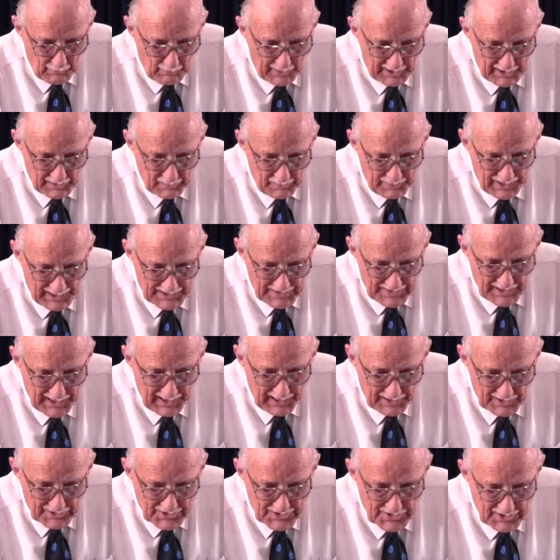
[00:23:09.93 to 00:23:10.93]
I went to
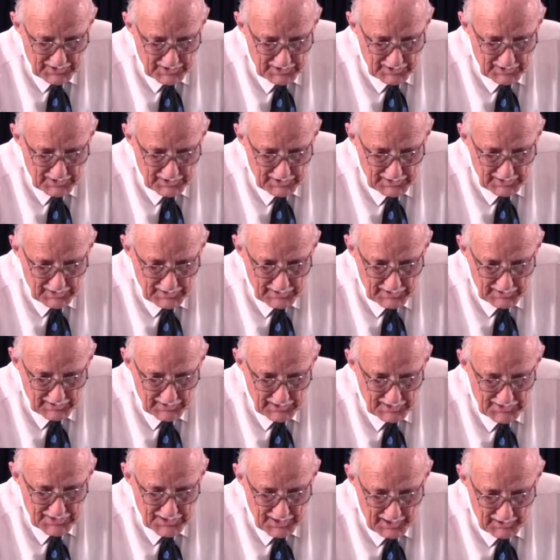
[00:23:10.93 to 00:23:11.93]
Pastor Anderson
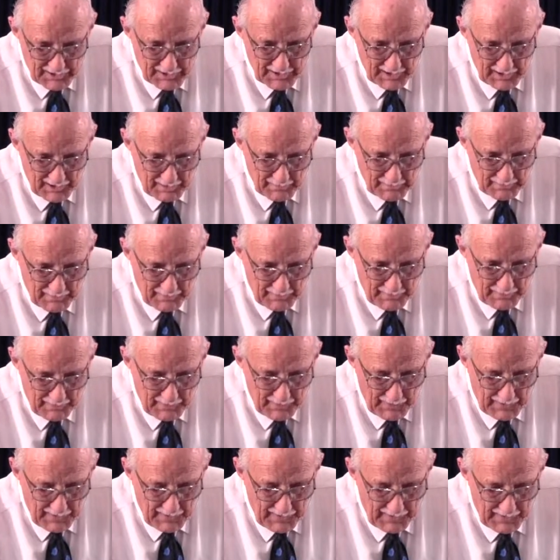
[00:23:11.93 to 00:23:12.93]
and said to
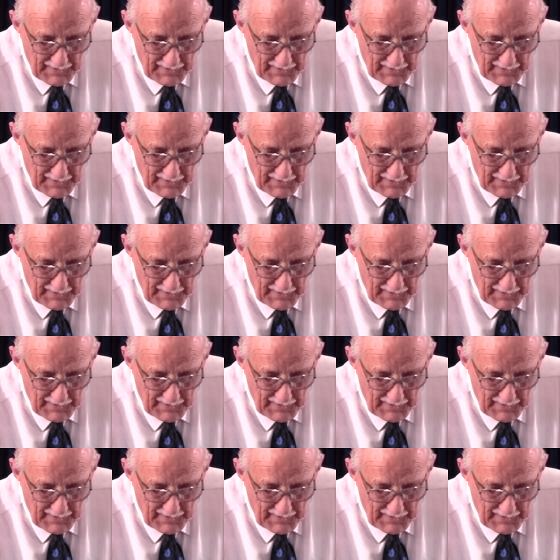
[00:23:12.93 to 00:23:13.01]
him,